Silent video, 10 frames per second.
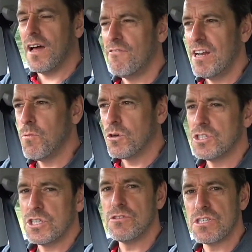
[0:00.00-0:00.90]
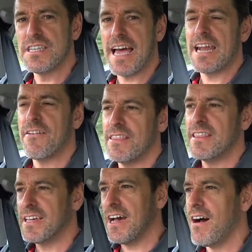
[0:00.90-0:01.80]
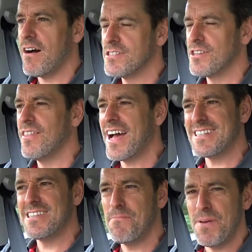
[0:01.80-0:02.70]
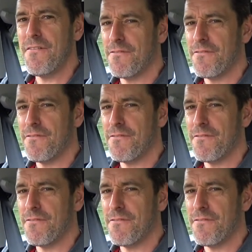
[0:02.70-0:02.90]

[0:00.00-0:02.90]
really want to use the sat-nav in the car, so that's a bit